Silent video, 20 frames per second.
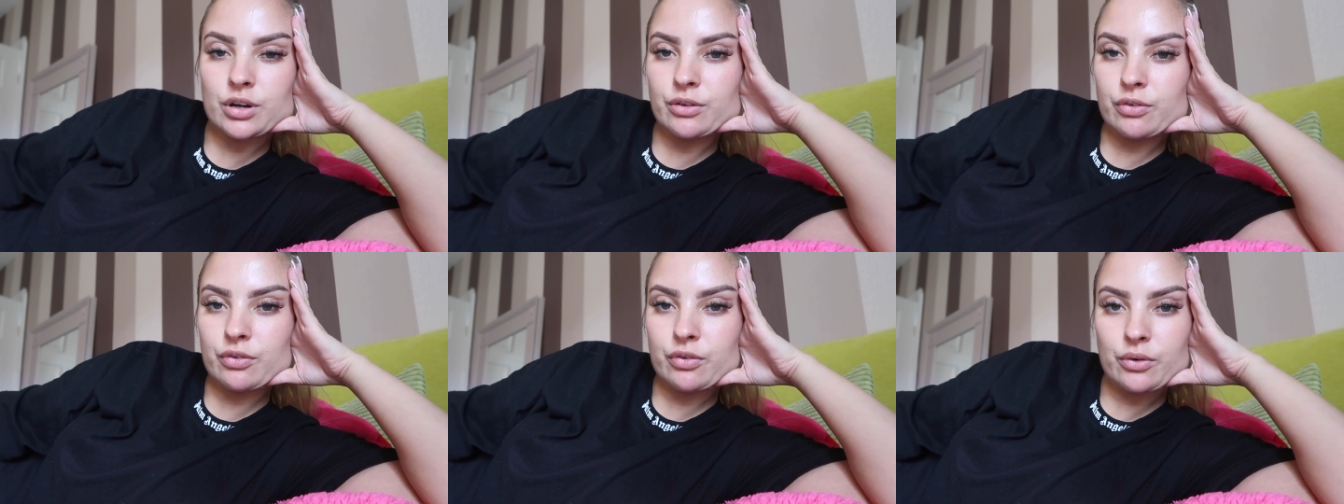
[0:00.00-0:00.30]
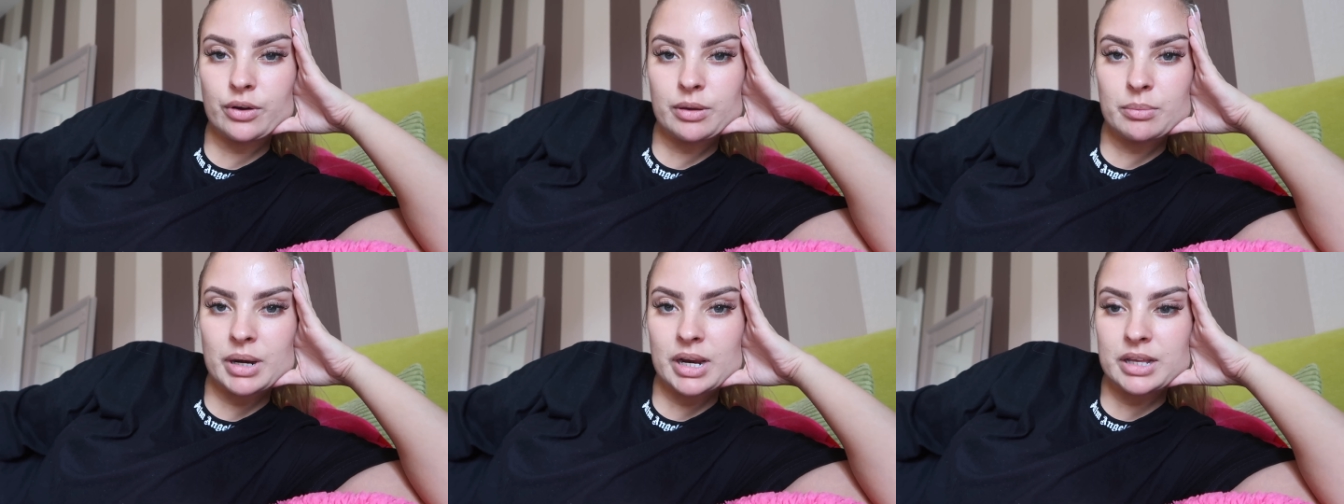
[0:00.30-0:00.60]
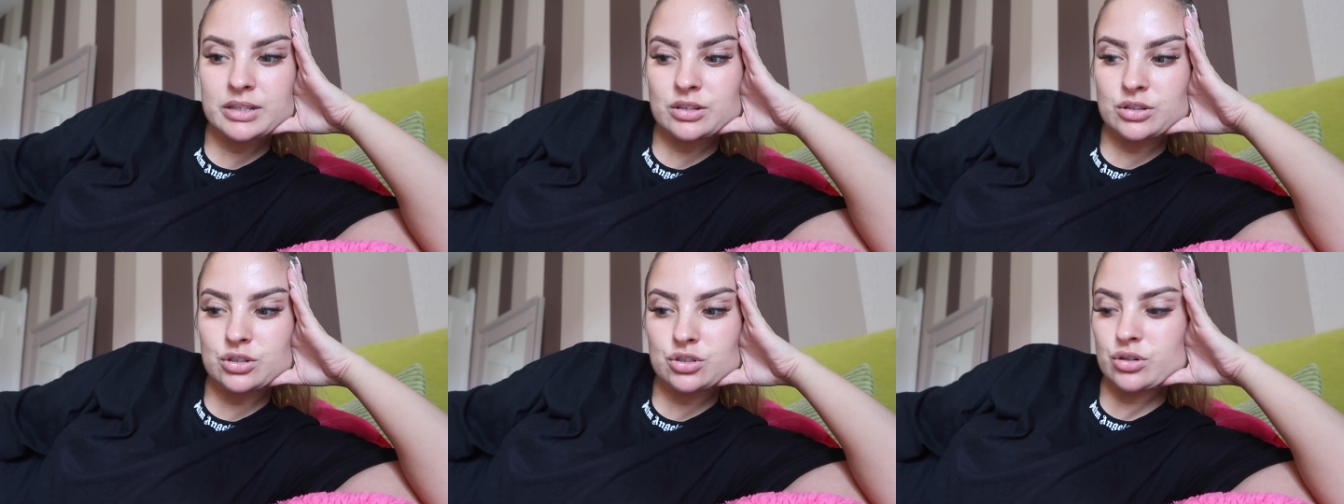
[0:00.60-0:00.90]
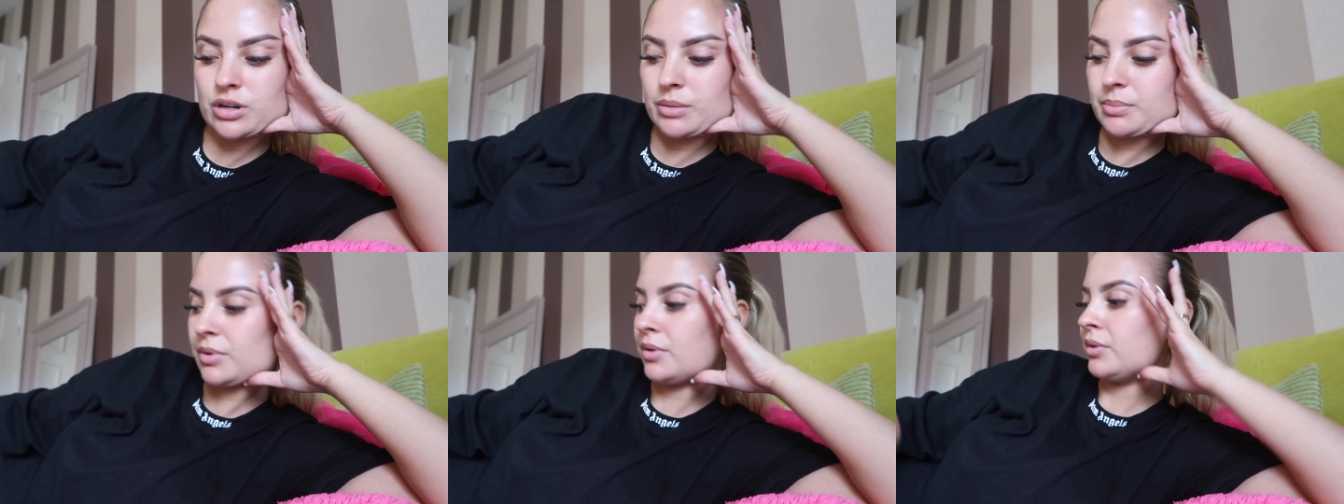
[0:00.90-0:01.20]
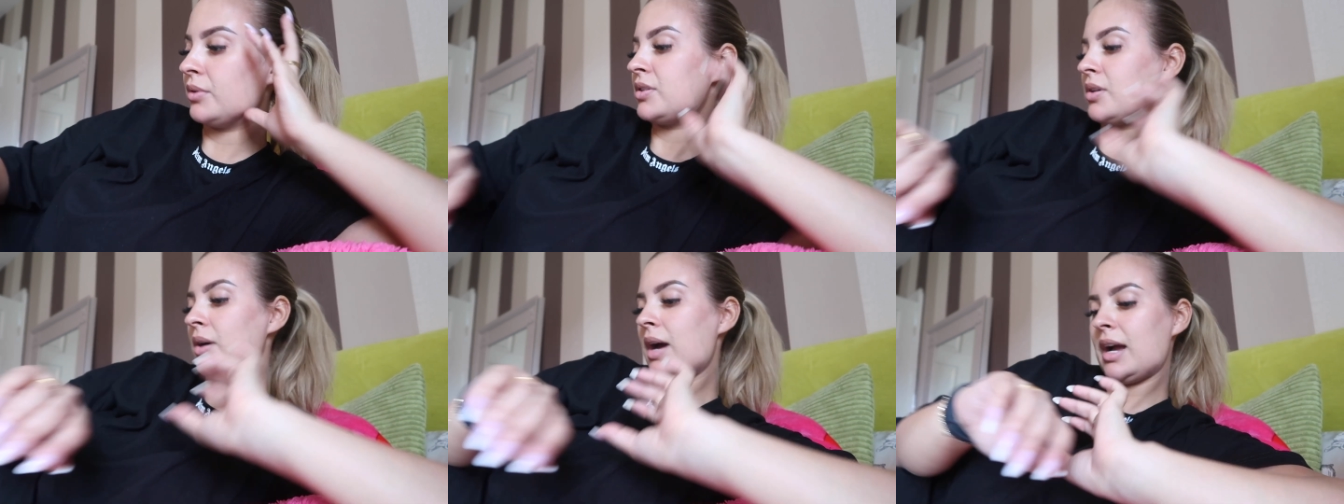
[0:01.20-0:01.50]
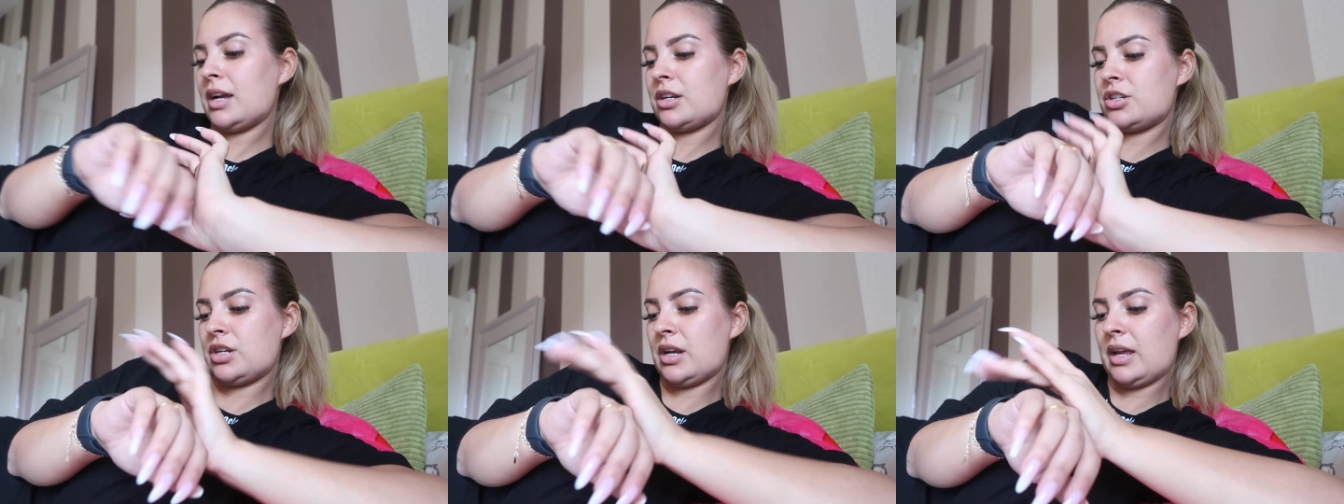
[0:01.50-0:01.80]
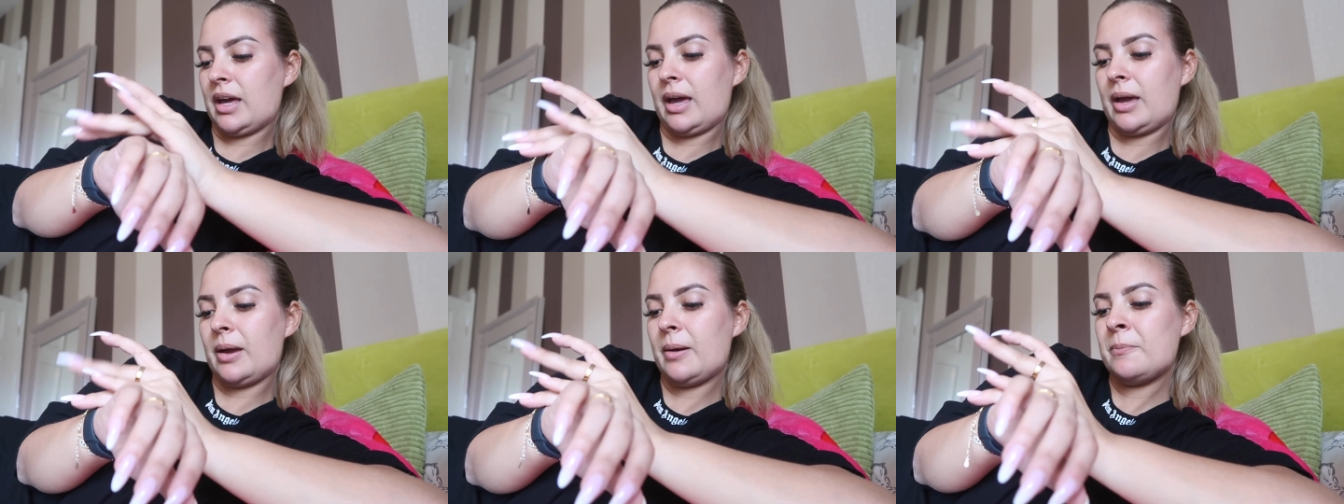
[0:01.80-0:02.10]
like 40 minutes on the treadmill so
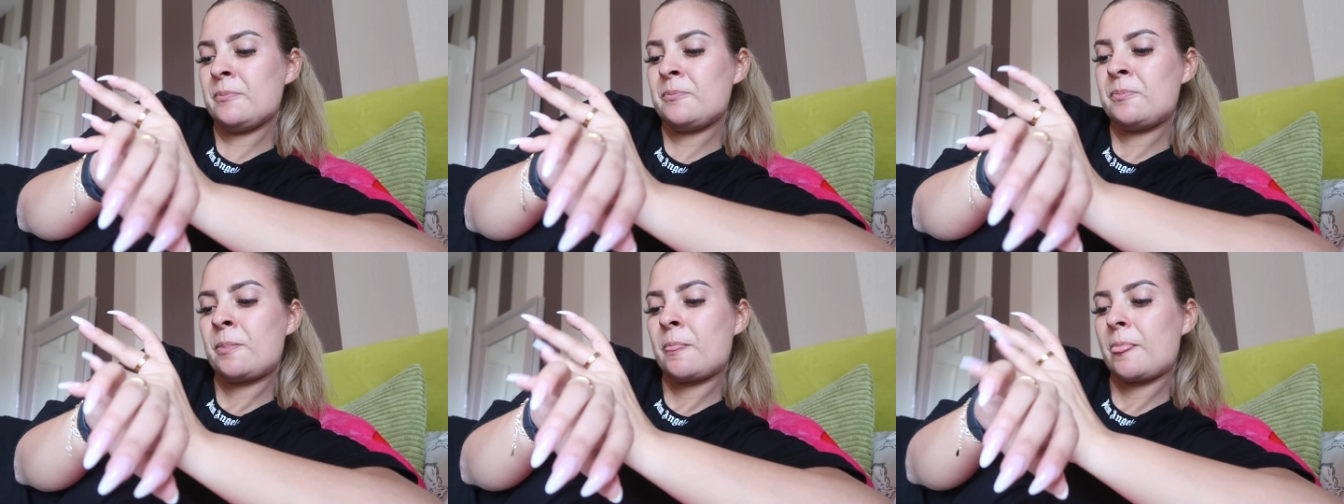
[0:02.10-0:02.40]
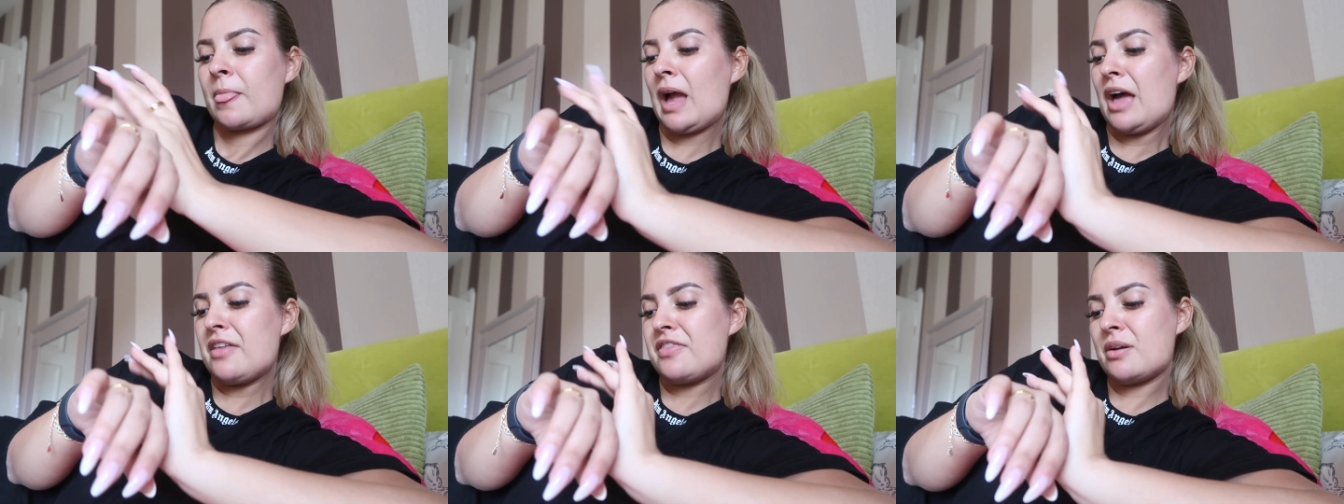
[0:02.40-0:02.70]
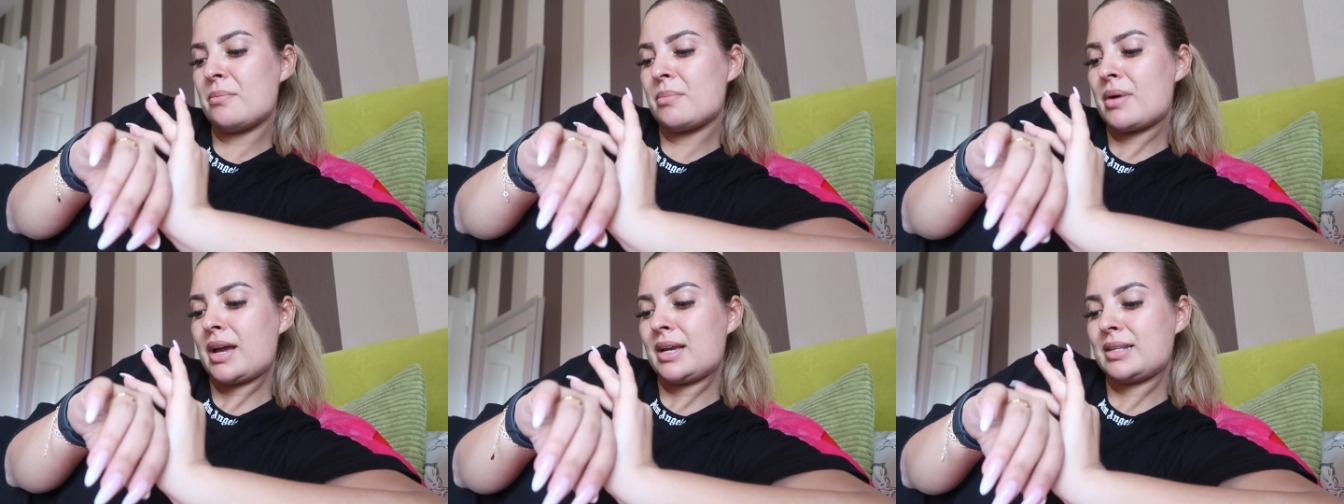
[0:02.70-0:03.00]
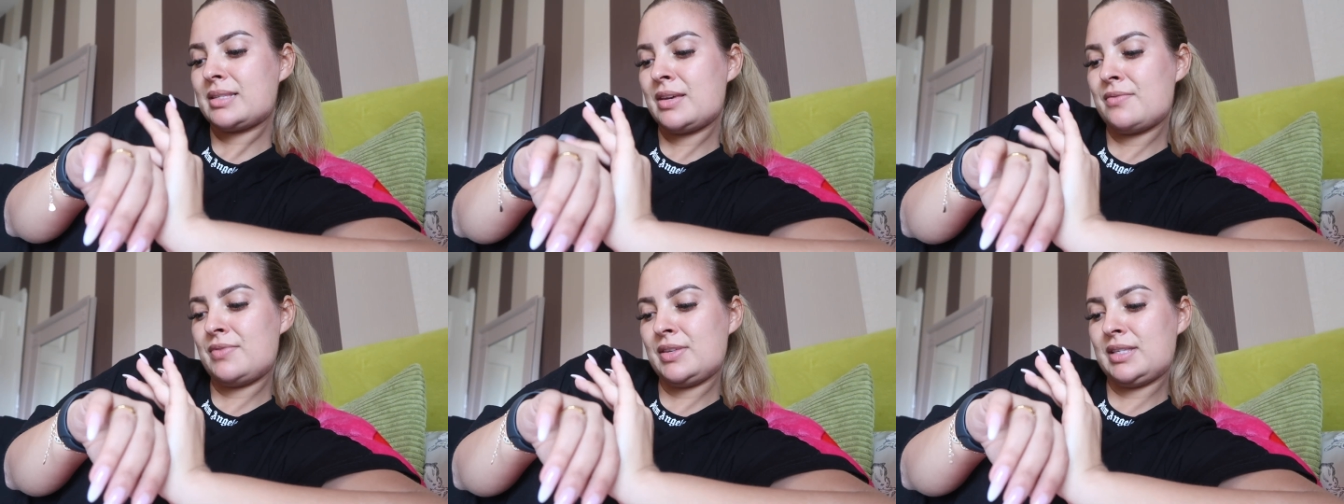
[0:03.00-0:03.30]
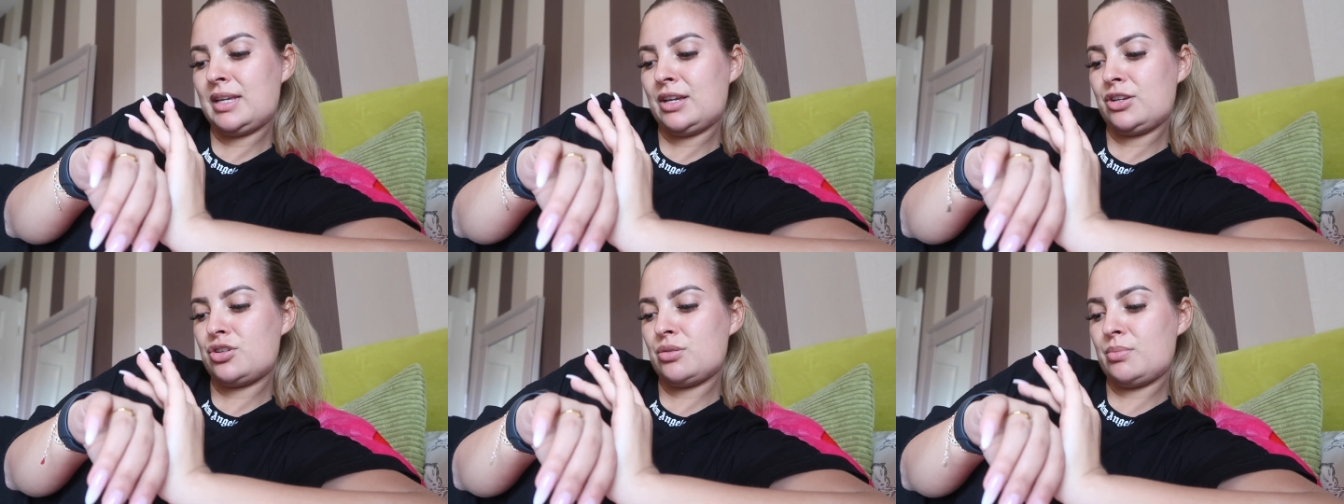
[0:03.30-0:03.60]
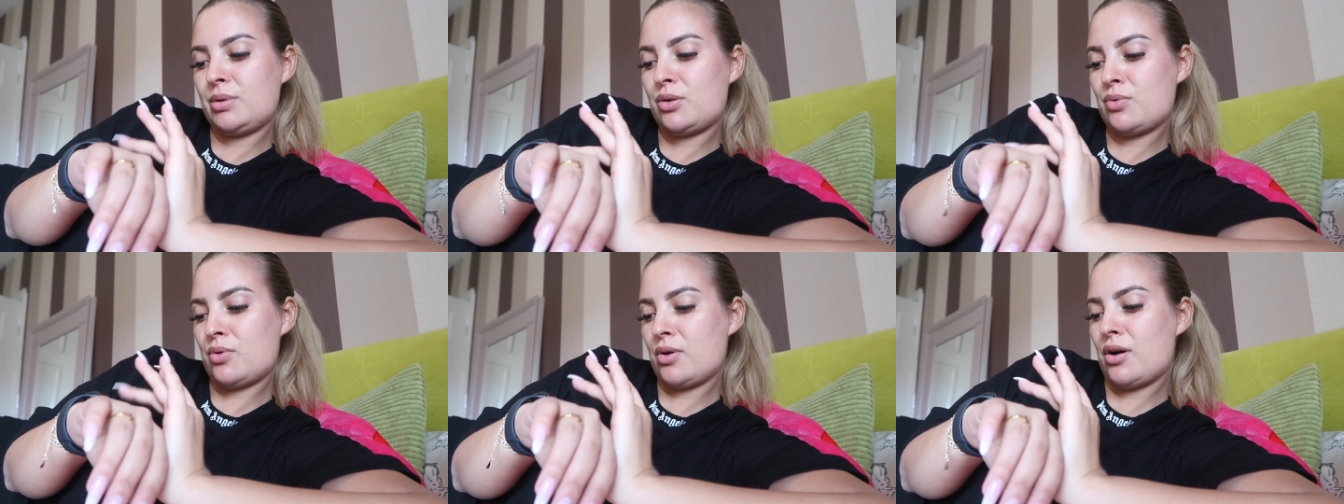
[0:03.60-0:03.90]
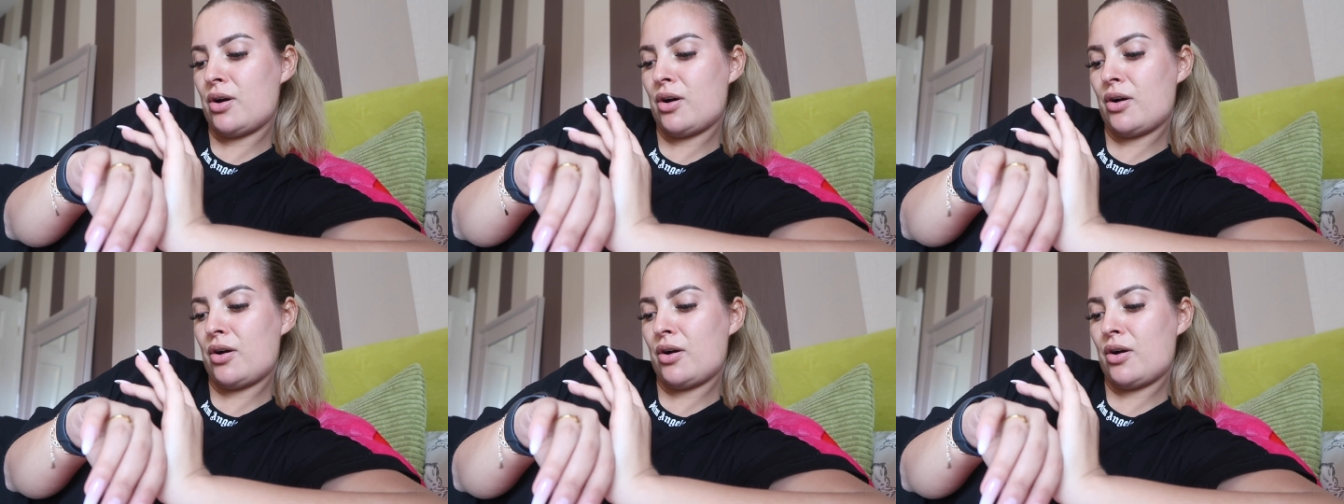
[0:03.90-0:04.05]
actually I think my activity should be quite